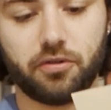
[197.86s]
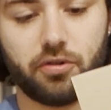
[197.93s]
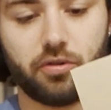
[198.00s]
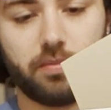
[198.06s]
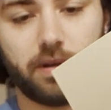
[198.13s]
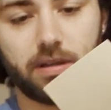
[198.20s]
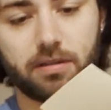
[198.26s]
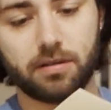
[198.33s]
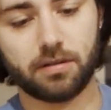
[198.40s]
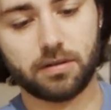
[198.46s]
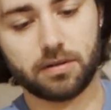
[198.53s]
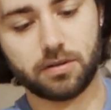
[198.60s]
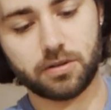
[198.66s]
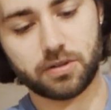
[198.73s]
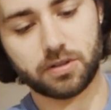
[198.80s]
true method.
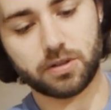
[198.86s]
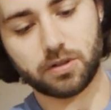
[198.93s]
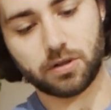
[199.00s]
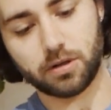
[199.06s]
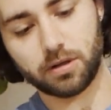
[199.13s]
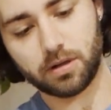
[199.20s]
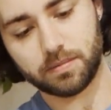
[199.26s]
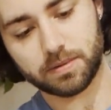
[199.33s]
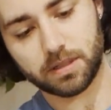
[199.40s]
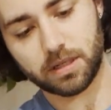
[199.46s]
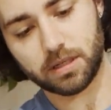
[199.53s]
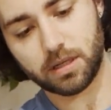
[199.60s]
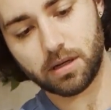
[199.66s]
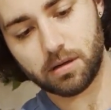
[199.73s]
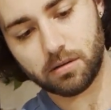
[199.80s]
Just turn it
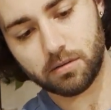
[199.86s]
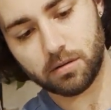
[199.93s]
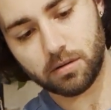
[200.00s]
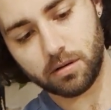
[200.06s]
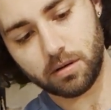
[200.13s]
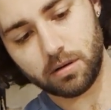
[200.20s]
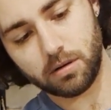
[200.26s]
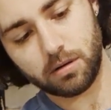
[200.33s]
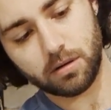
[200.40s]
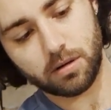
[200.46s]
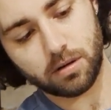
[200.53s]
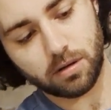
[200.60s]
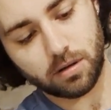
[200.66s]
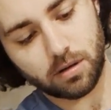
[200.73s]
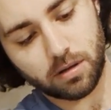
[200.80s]
upside down
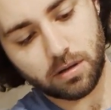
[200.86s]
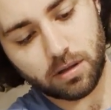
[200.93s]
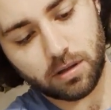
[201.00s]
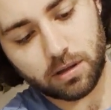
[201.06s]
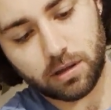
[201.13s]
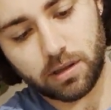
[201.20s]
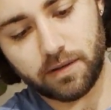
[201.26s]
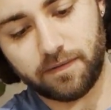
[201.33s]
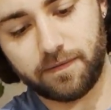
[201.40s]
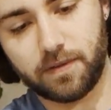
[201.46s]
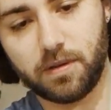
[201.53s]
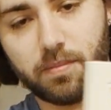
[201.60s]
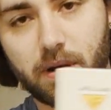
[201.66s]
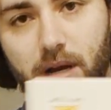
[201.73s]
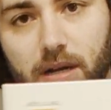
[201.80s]
and lift
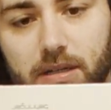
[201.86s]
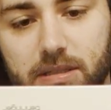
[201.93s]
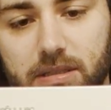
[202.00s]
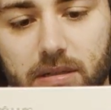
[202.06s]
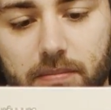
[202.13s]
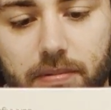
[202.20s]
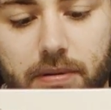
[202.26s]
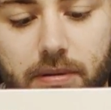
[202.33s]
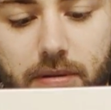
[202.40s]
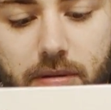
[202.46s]
the box up.